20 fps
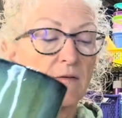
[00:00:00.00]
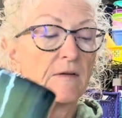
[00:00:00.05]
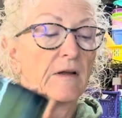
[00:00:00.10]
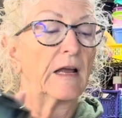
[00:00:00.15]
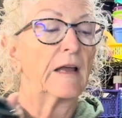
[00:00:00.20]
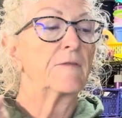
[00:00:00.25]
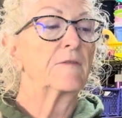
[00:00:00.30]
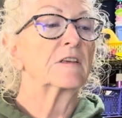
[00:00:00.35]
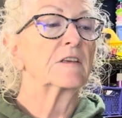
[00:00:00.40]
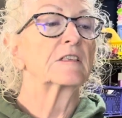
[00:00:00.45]

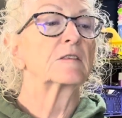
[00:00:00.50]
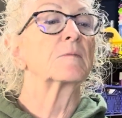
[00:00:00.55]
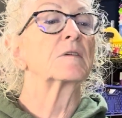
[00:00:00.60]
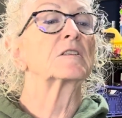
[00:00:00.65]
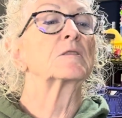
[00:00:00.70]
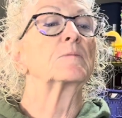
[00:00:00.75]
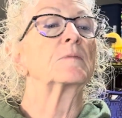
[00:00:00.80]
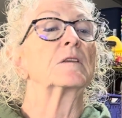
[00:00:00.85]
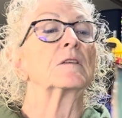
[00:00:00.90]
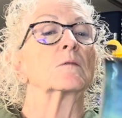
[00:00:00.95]
and this
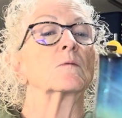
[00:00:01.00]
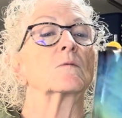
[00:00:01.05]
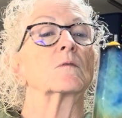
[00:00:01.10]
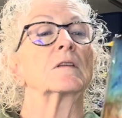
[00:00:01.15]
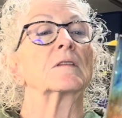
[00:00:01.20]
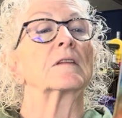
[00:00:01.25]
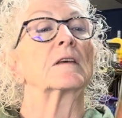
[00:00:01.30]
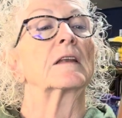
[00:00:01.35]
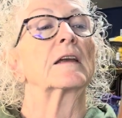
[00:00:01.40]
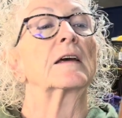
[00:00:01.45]
must be the
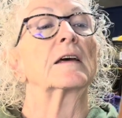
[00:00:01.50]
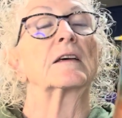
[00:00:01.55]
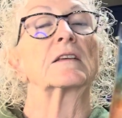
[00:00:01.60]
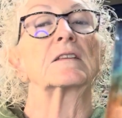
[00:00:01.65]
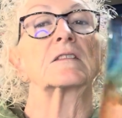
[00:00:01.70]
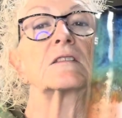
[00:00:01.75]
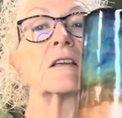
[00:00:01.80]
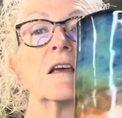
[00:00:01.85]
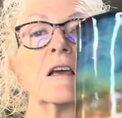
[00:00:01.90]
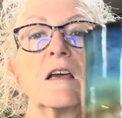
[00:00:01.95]
one that
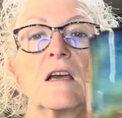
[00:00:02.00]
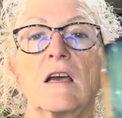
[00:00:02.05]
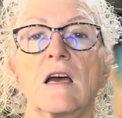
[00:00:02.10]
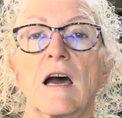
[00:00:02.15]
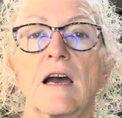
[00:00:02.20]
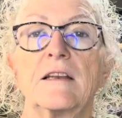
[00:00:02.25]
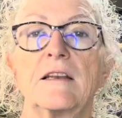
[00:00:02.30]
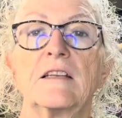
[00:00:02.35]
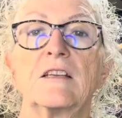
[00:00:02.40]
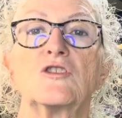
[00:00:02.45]
has,
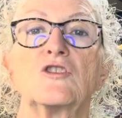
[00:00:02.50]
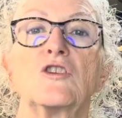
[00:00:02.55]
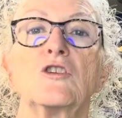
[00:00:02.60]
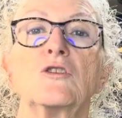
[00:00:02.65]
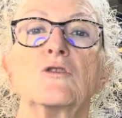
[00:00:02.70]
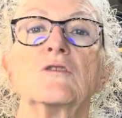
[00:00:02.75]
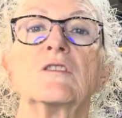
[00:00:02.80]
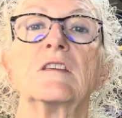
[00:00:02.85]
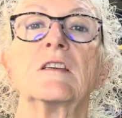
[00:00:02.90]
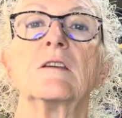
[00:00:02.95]
I did
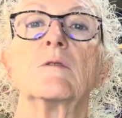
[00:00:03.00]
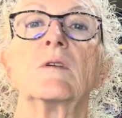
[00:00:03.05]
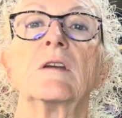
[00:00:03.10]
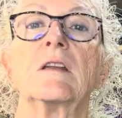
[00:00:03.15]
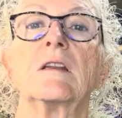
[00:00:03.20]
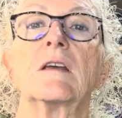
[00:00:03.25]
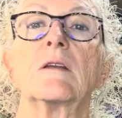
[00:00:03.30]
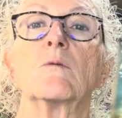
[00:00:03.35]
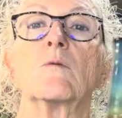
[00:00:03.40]
2 seaweed and